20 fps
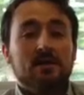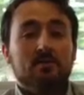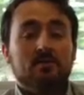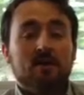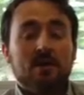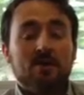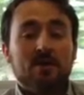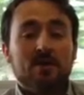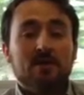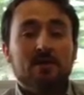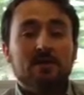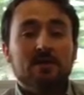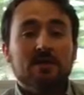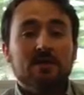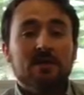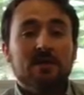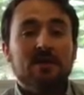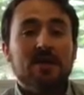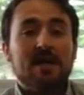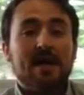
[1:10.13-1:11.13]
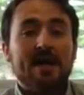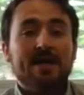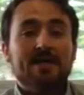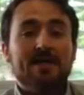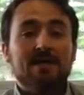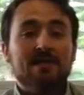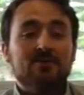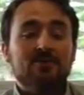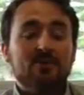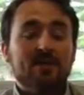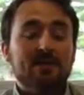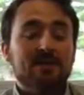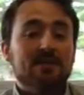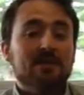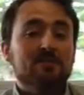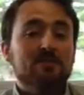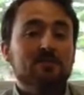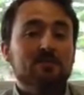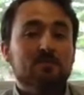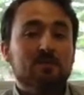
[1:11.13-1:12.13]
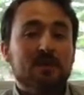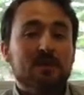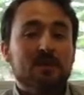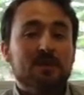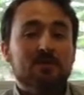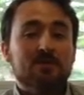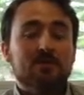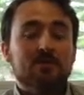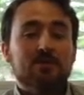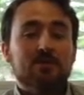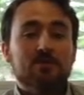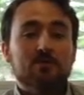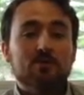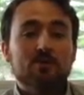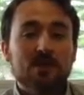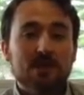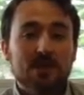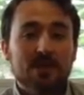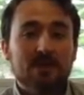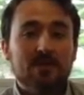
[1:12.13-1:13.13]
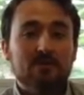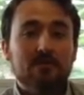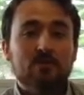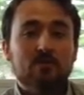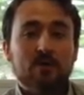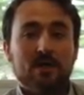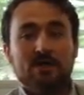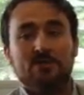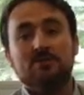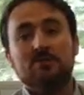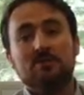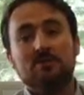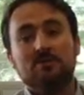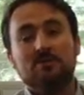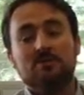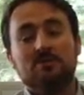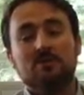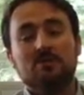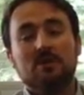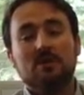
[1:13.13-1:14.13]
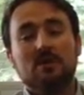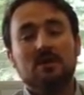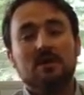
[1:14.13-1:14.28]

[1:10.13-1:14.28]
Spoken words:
primarily I try to keep in mind three questions,